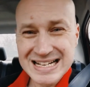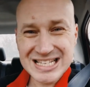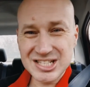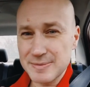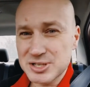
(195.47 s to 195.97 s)

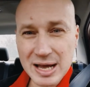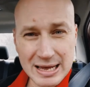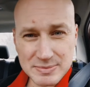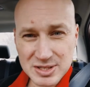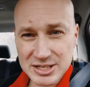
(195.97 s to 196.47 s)

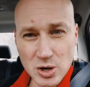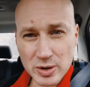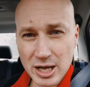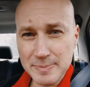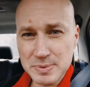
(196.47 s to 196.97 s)
Sometimes they
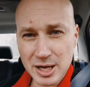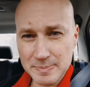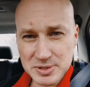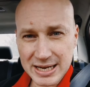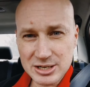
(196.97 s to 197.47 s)
don't
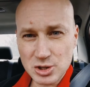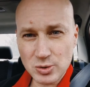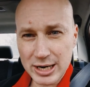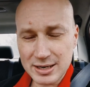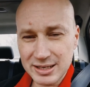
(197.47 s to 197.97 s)
update
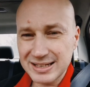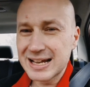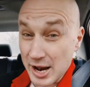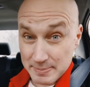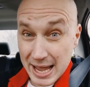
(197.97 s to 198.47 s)
correctly
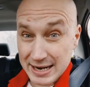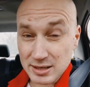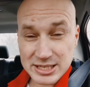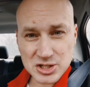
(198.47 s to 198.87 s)
automatically,